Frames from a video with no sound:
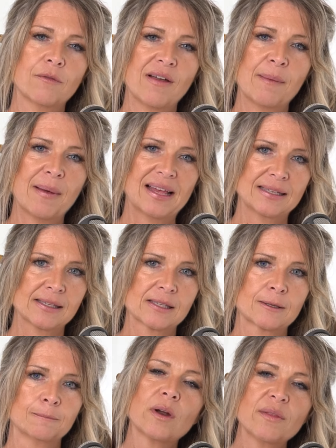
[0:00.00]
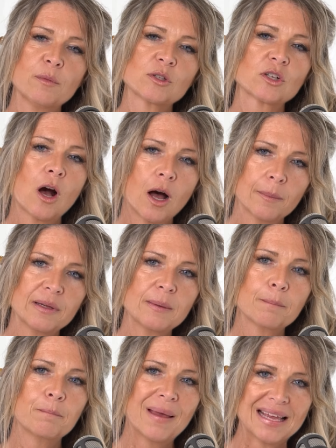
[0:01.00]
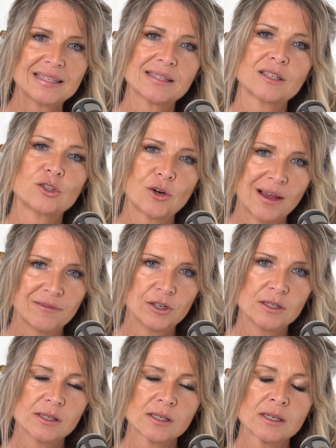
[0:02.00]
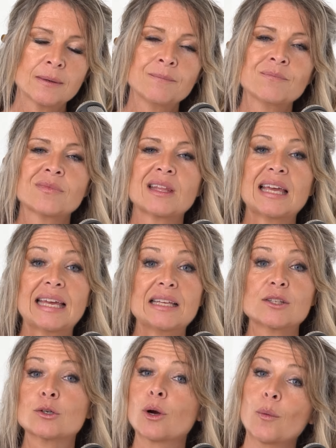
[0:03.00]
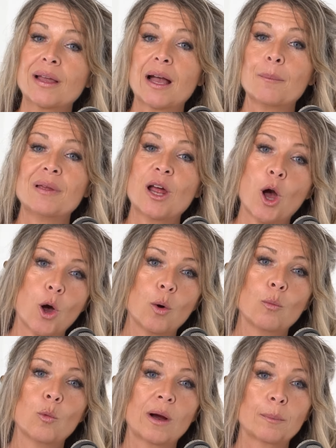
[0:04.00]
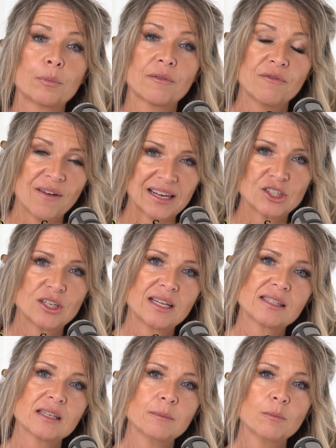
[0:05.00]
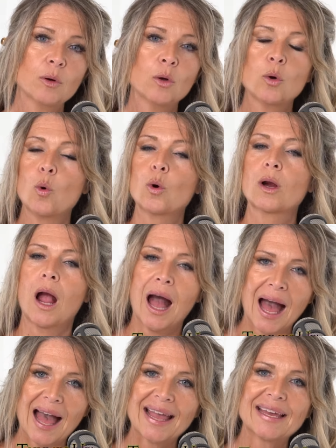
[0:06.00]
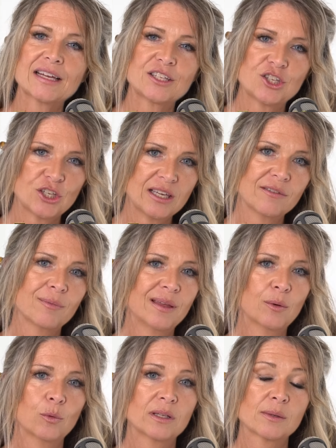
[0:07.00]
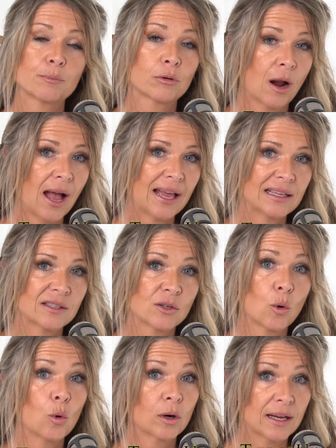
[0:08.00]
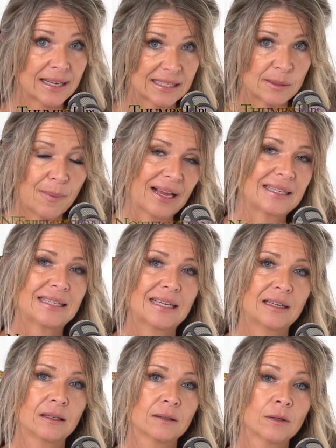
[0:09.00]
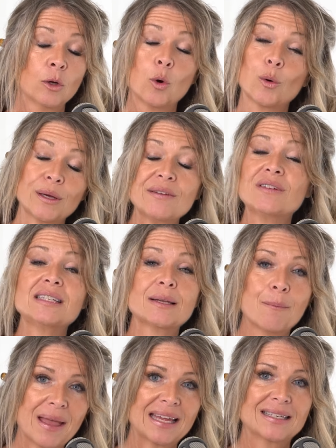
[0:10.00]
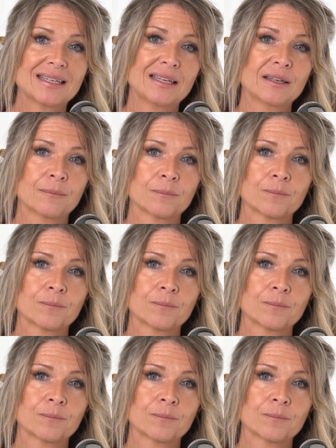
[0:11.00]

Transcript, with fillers: of MS. One of the most common base drivers is growing up in a home where perfectionism or high achievement was prized or expected or even demanded.